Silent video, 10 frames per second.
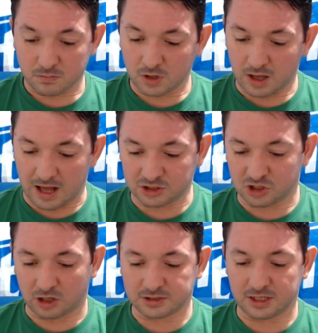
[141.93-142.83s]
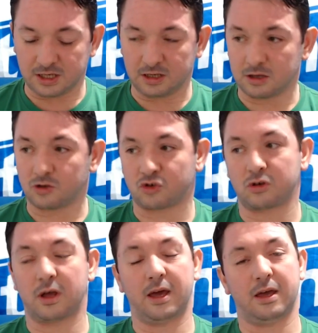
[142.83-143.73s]
Ancelotti,
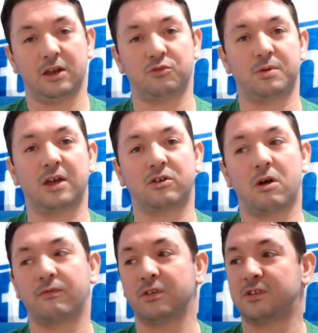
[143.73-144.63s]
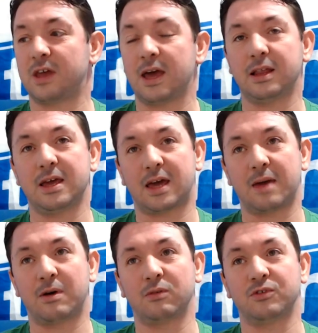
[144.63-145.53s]
in his press conference earlier, came
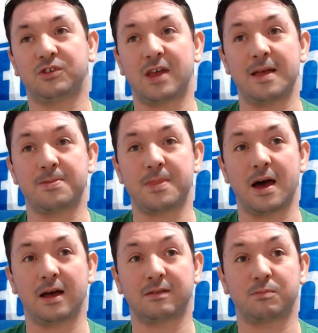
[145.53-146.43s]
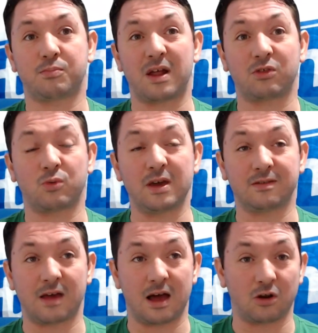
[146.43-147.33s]
out and said that Branthwaite
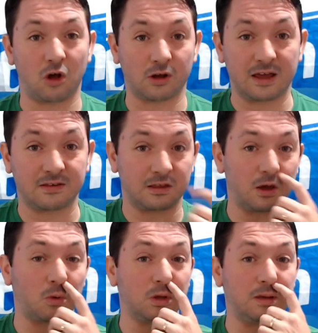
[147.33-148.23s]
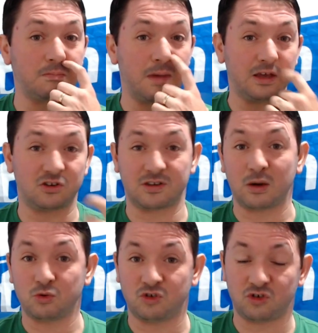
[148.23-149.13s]
and Holgate are the only major
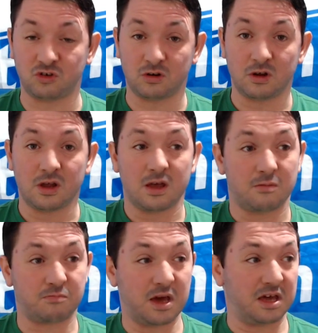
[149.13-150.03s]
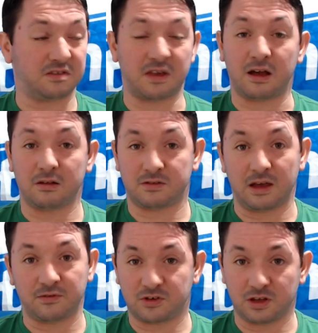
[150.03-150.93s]
doubts.
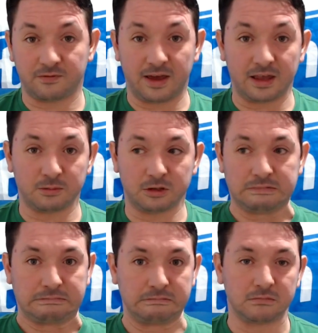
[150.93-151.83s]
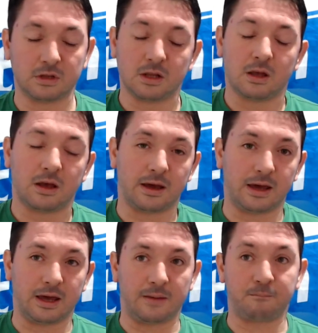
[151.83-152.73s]
Delph's still available.
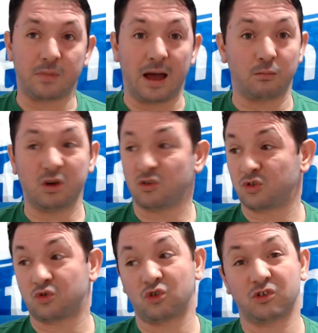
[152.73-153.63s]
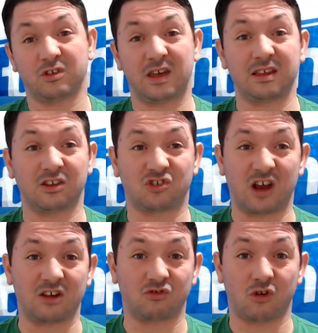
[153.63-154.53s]
And we also saw today that
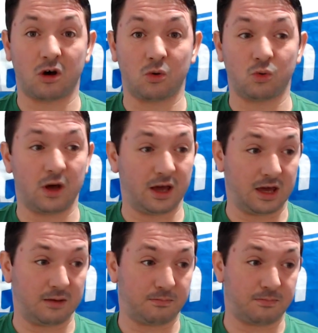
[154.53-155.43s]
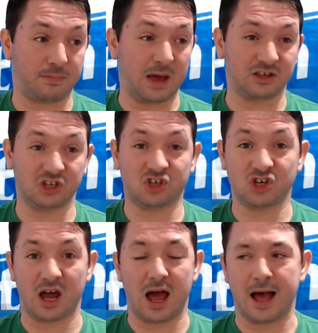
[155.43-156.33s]
Sandro,
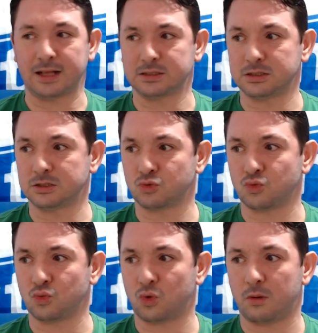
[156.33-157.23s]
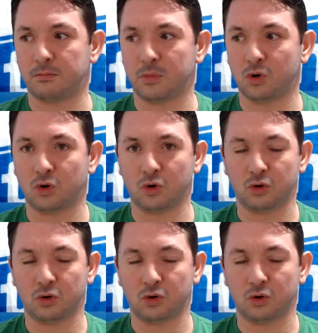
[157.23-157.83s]
Bezic, and one more,